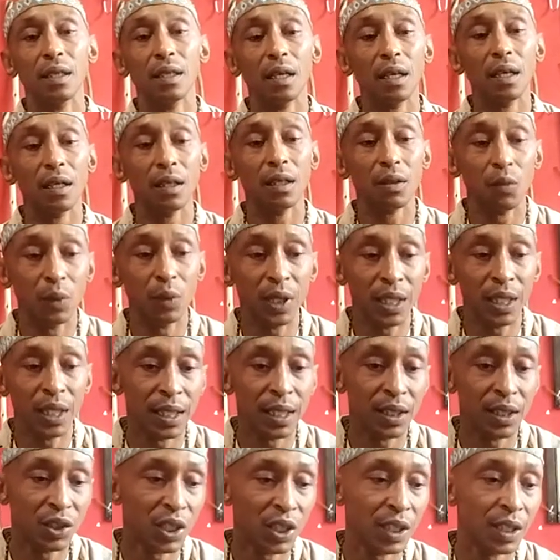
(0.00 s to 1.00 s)
we in a
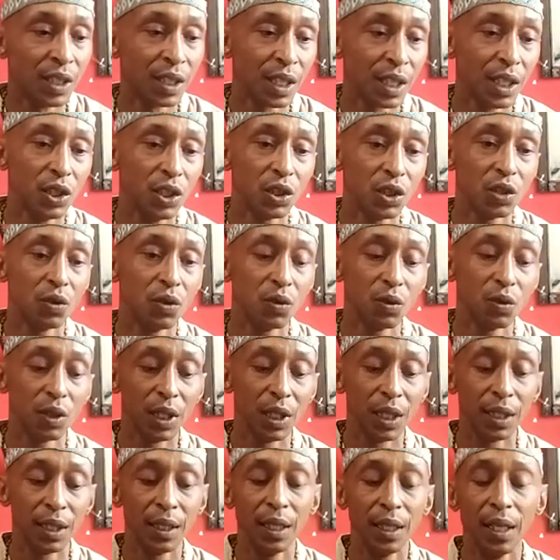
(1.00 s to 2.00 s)
generation
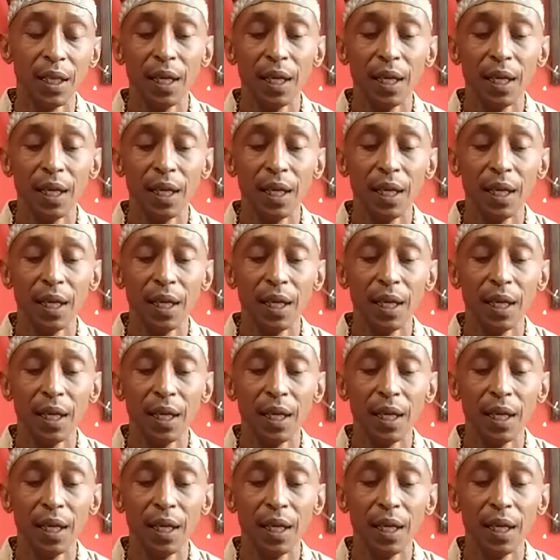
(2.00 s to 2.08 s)
today